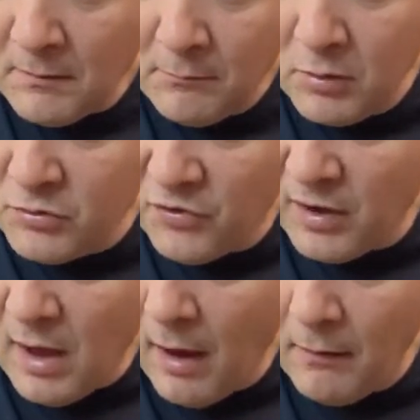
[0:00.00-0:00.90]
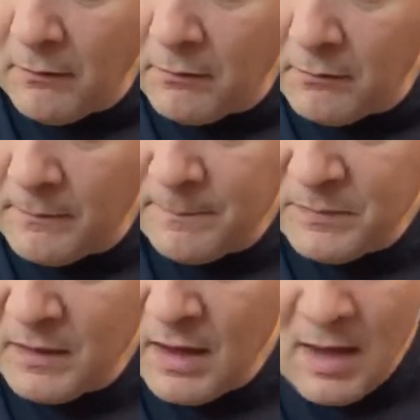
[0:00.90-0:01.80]
Bluesy, yeah.
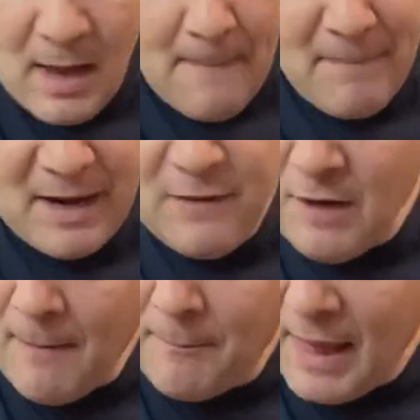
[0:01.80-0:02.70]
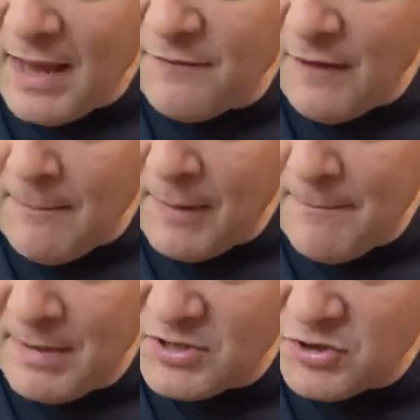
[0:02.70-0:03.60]
But if I play
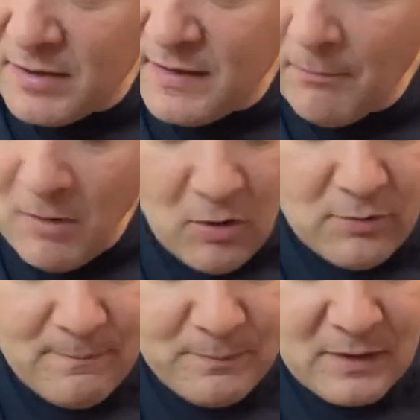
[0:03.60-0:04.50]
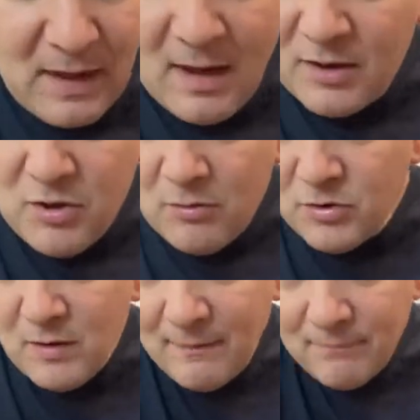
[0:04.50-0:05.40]
mixolydian mode,
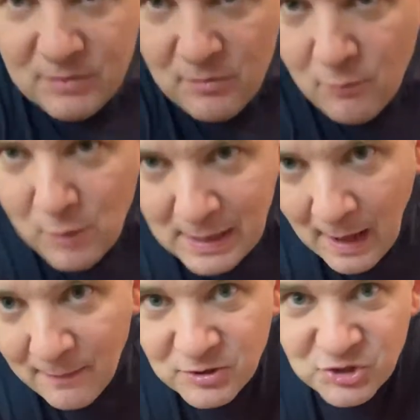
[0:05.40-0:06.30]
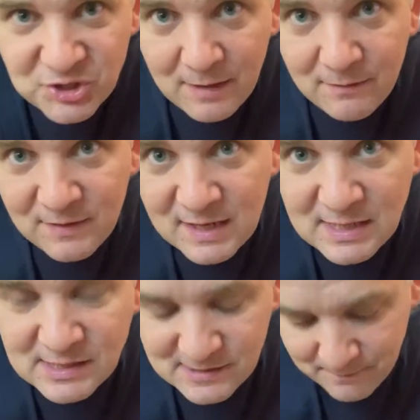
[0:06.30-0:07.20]
you will understand
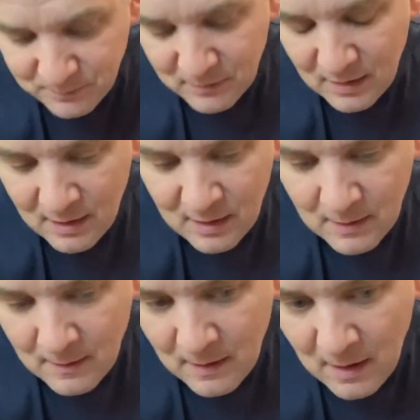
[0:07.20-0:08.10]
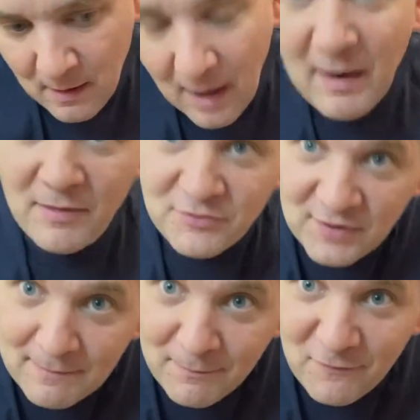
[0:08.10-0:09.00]
this. Another
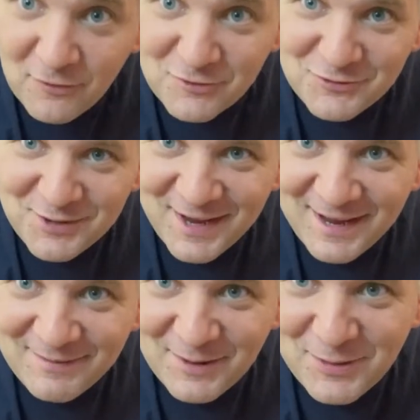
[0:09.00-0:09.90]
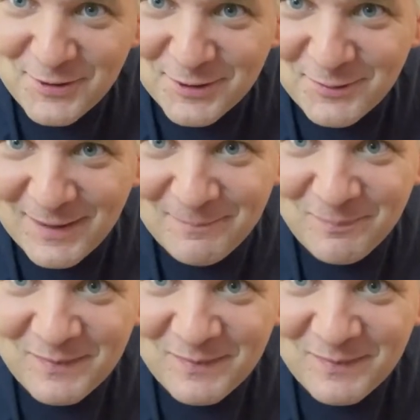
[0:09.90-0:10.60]
tip for today, the third one.